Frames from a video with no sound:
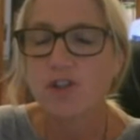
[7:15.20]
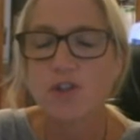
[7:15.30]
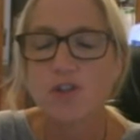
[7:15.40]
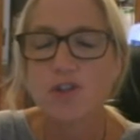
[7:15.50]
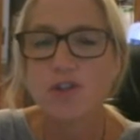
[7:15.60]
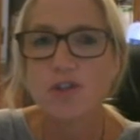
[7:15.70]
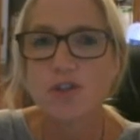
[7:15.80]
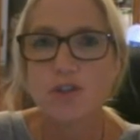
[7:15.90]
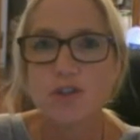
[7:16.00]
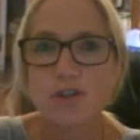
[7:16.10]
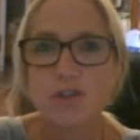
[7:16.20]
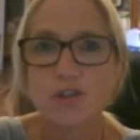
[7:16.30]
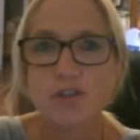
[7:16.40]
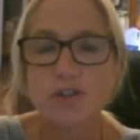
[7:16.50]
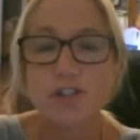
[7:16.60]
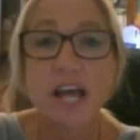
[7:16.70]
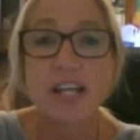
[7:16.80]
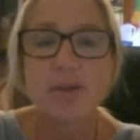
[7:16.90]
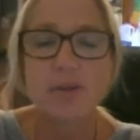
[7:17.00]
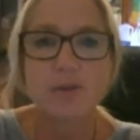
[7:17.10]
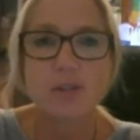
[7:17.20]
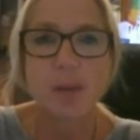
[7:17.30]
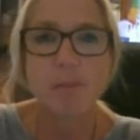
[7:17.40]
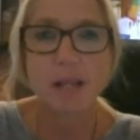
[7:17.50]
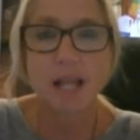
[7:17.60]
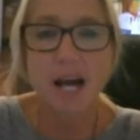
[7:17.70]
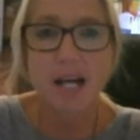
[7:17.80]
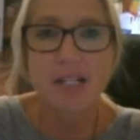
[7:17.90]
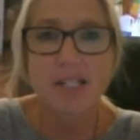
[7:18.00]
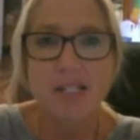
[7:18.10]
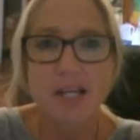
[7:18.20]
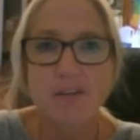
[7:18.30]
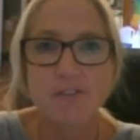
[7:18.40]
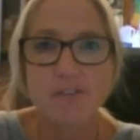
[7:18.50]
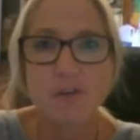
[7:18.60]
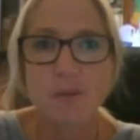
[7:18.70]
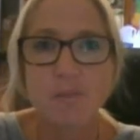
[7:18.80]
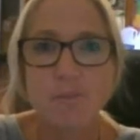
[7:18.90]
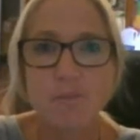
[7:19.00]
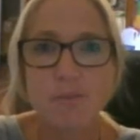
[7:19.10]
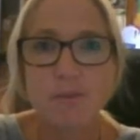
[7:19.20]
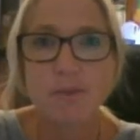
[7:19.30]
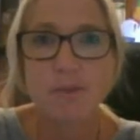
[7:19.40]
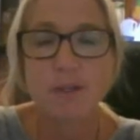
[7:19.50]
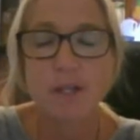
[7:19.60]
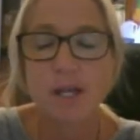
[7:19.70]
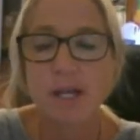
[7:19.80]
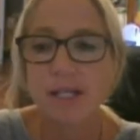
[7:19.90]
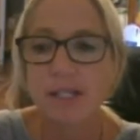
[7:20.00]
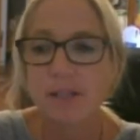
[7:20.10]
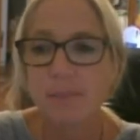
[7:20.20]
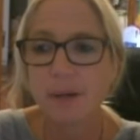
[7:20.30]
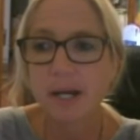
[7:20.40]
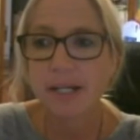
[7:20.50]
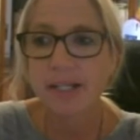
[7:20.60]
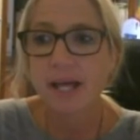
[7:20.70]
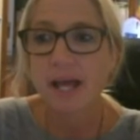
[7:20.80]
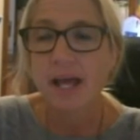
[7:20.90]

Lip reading: due to tangles and plaques that form in the brain.